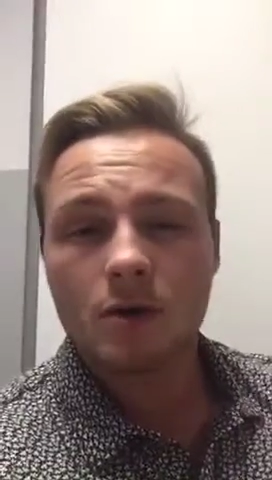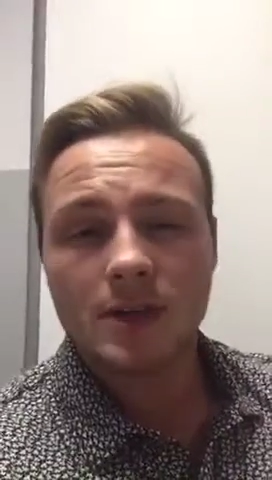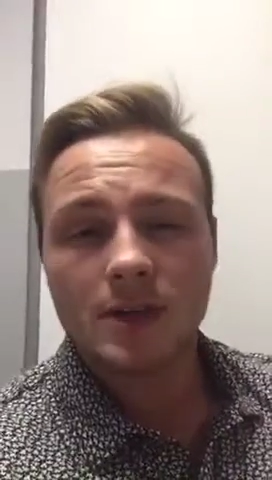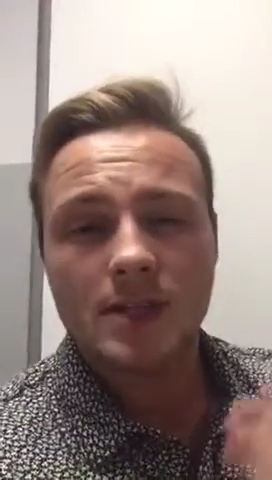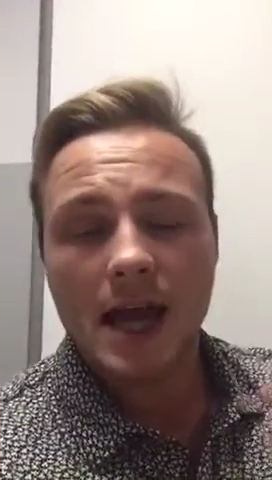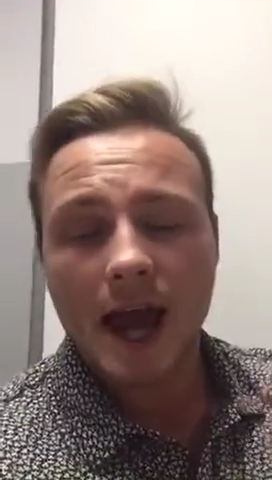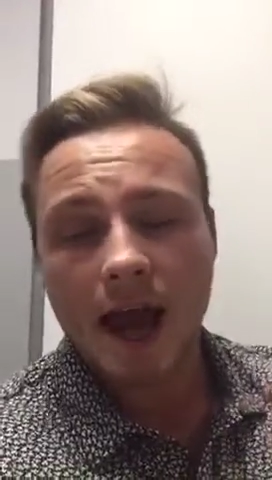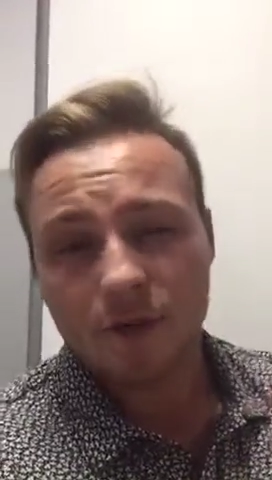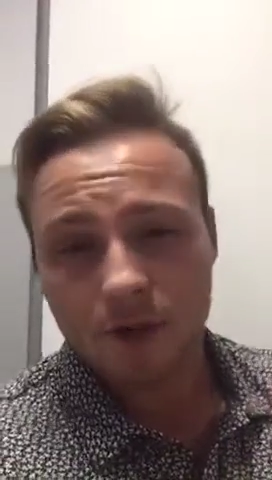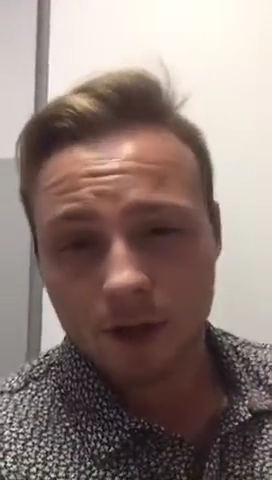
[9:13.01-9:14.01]
This is
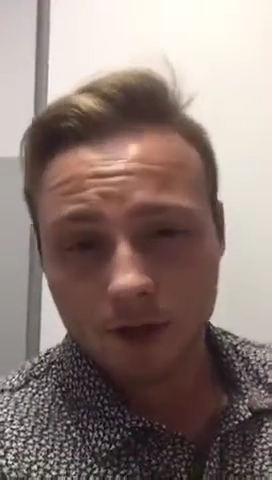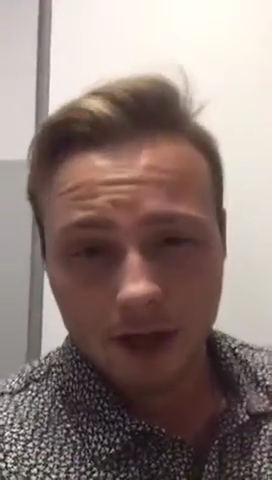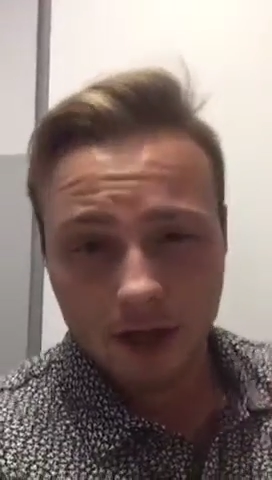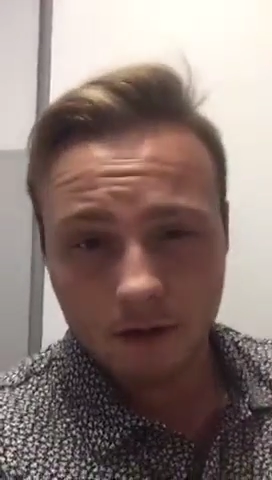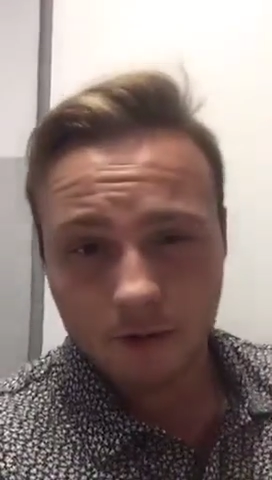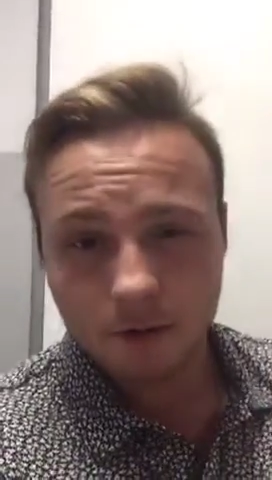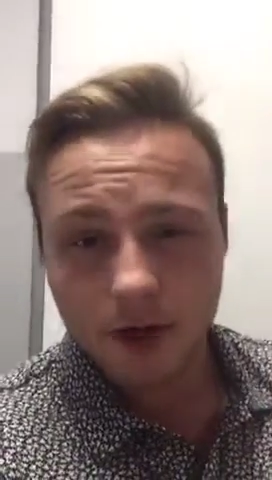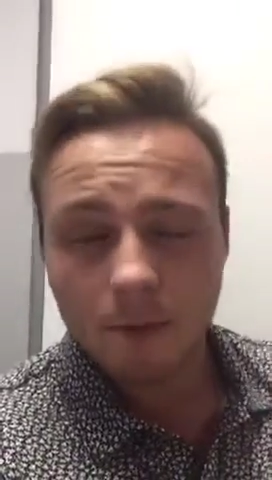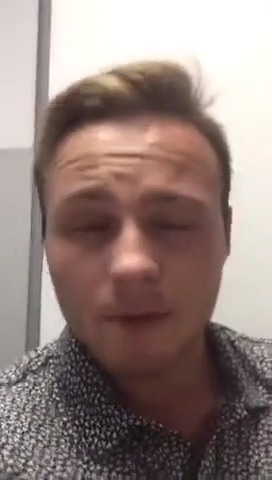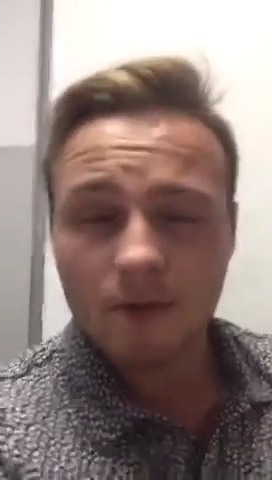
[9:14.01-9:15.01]
after your interview.
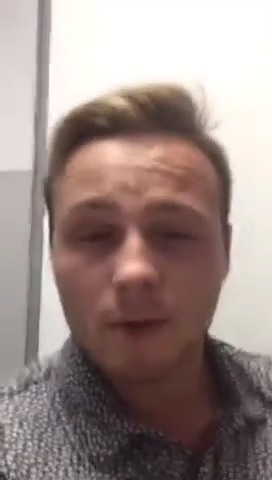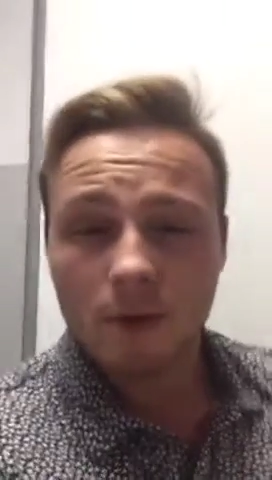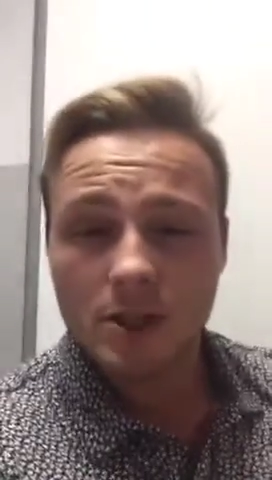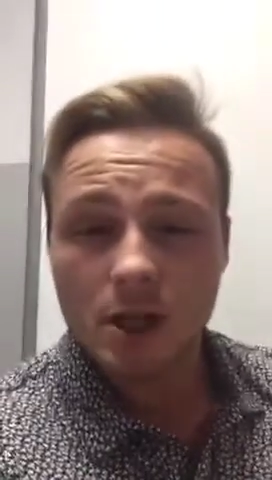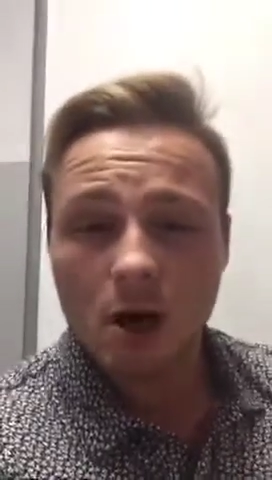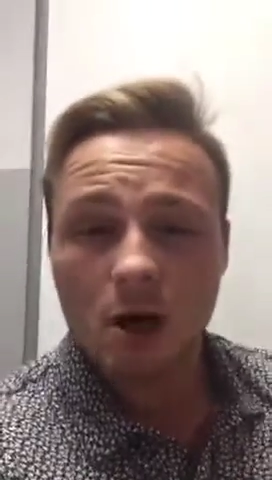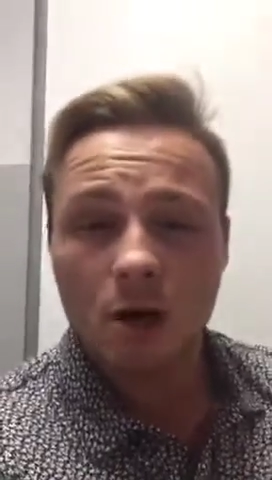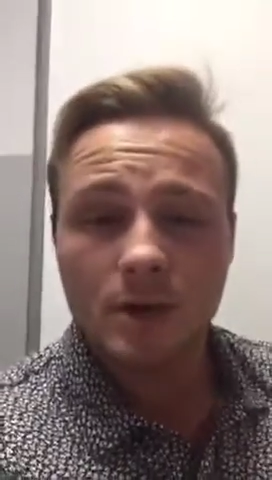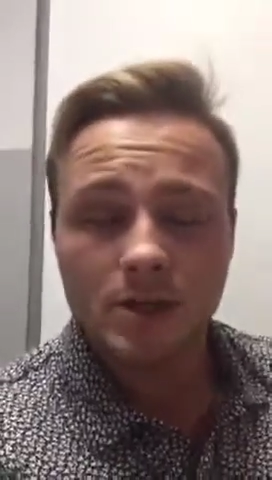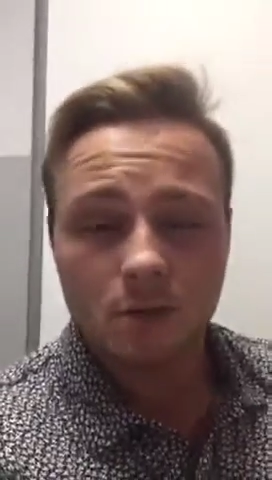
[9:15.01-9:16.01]
Number four is
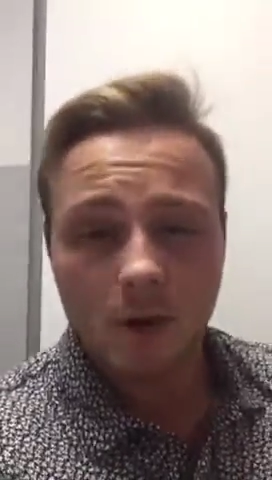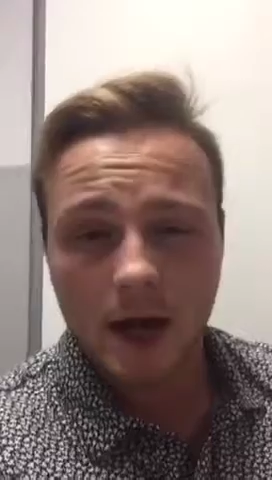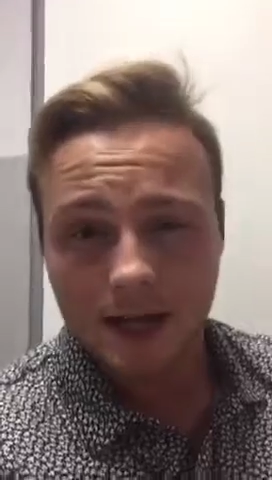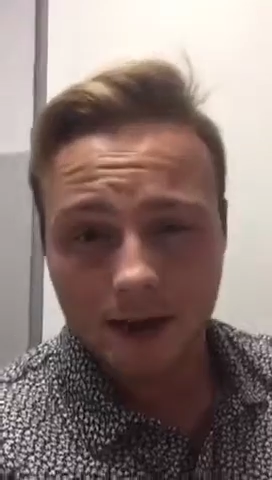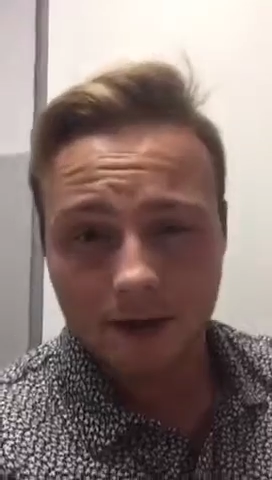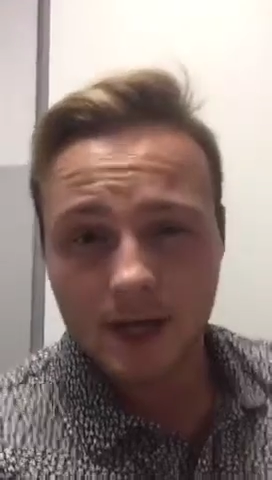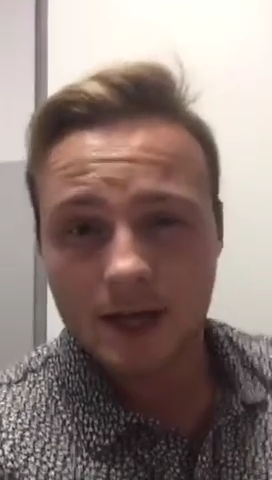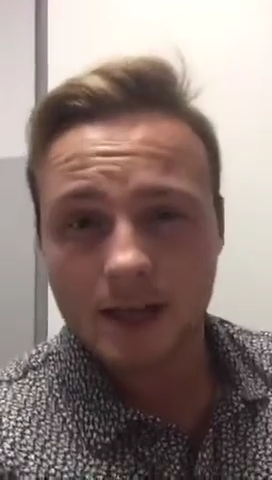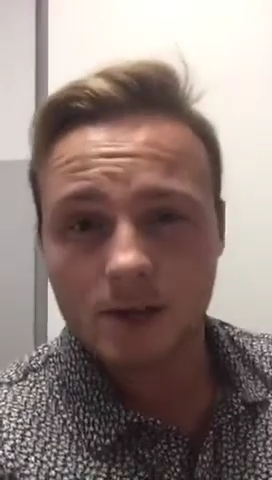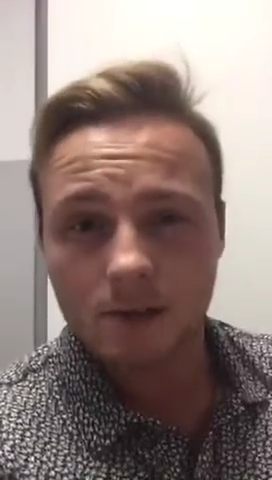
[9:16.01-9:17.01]
always write a
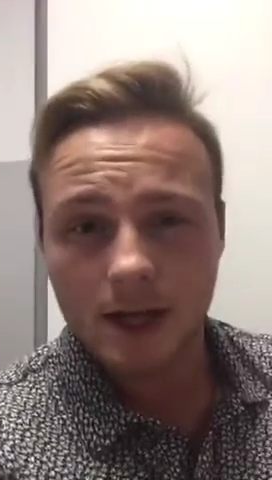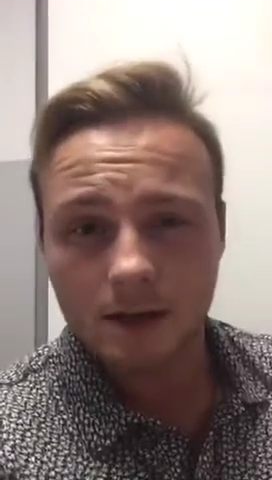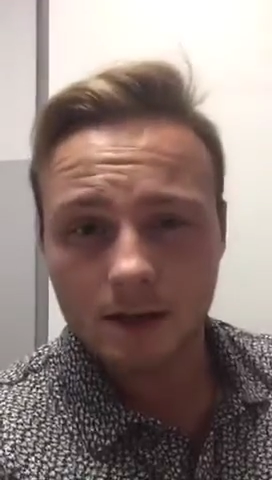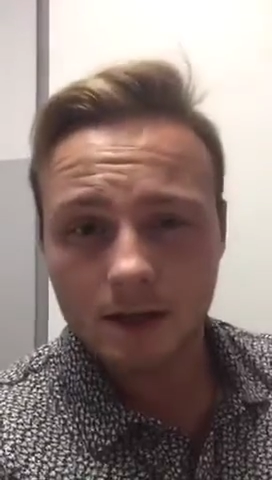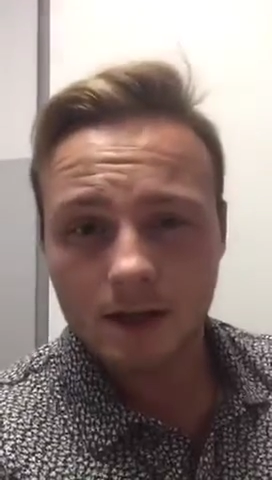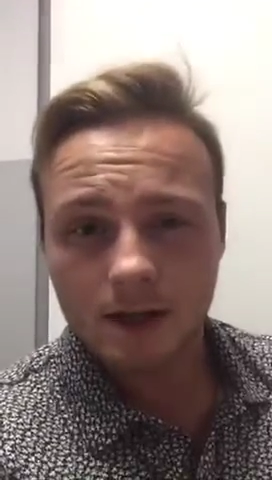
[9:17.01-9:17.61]
thank you letter.